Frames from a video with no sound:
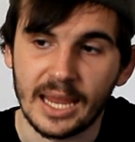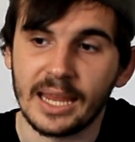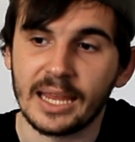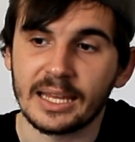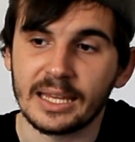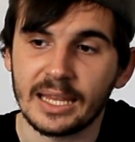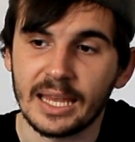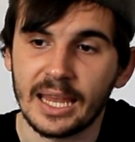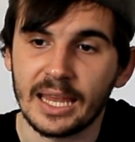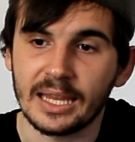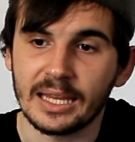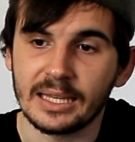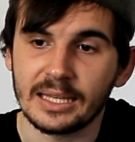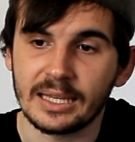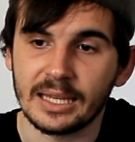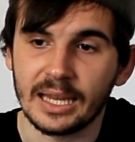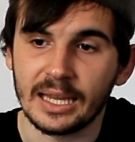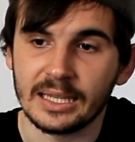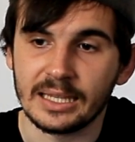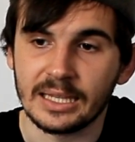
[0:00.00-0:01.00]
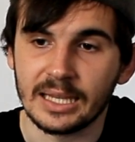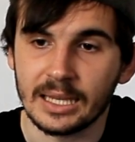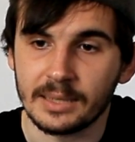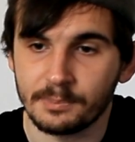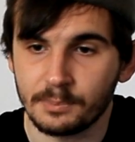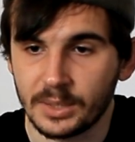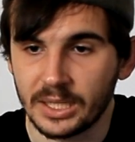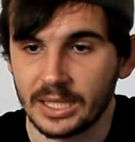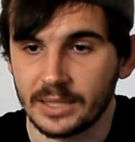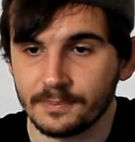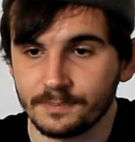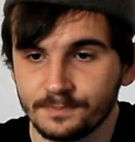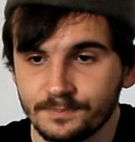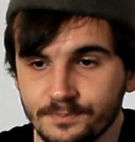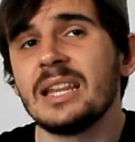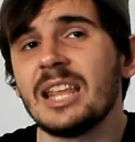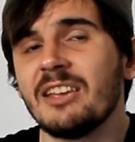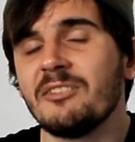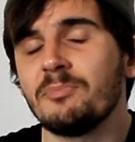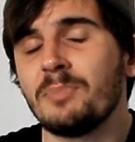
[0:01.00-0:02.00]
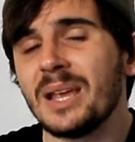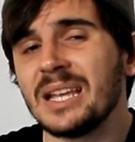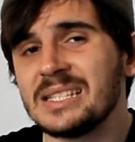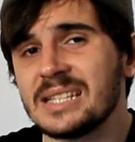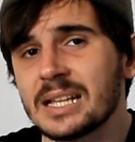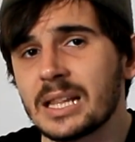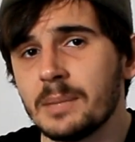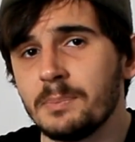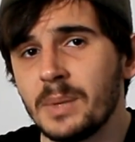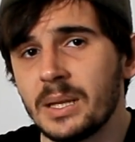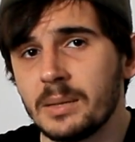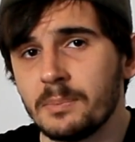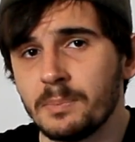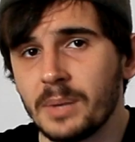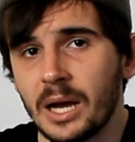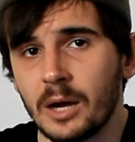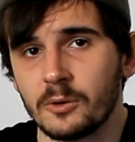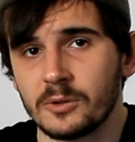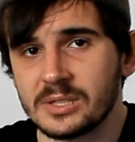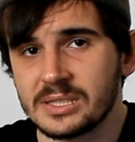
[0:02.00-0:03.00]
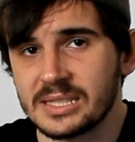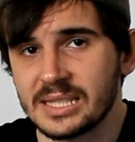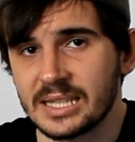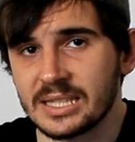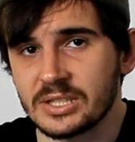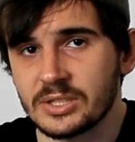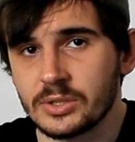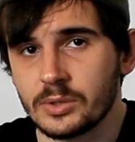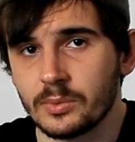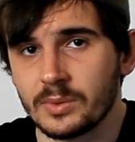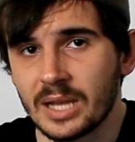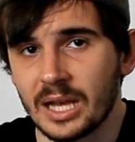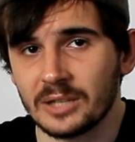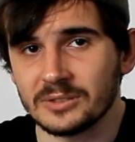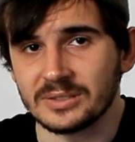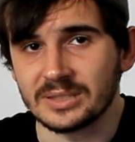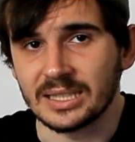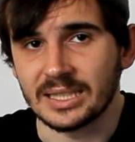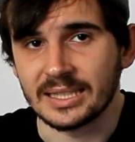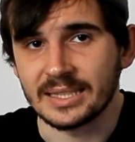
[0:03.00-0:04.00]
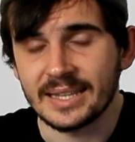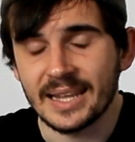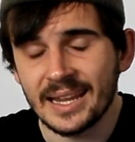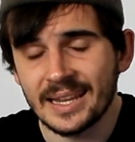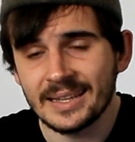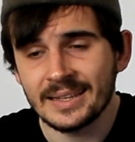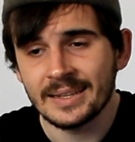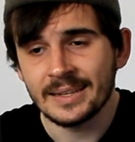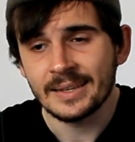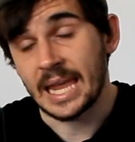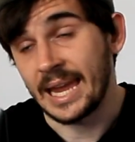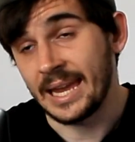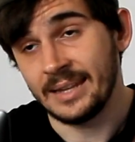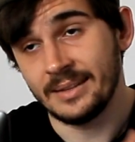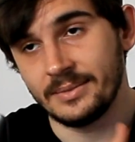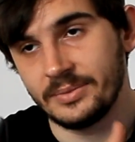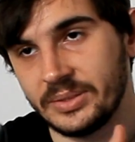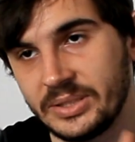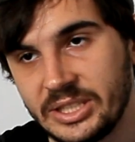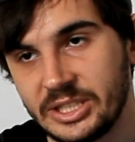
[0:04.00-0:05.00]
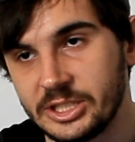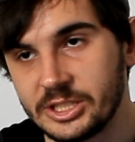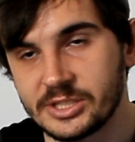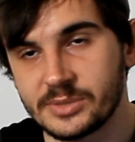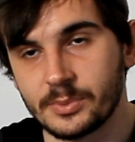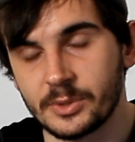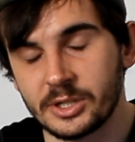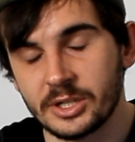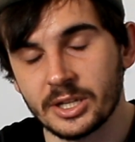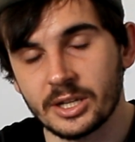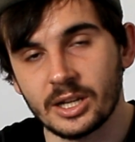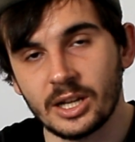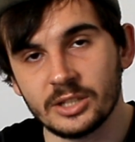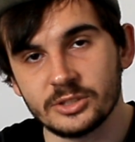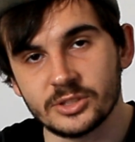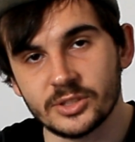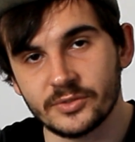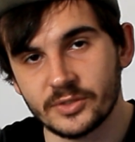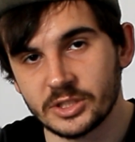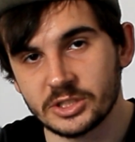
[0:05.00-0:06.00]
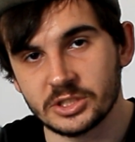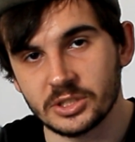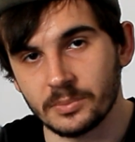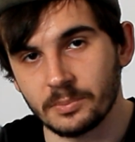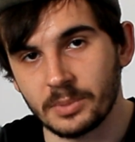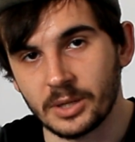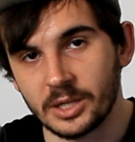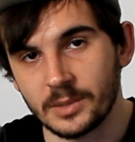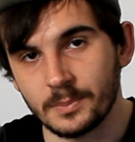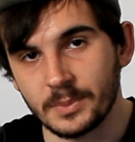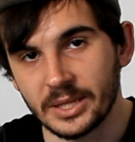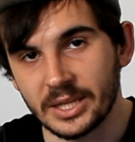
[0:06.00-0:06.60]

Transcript: aka K D N P. They've basically been in power since two thousand ten, and here's where the controversial part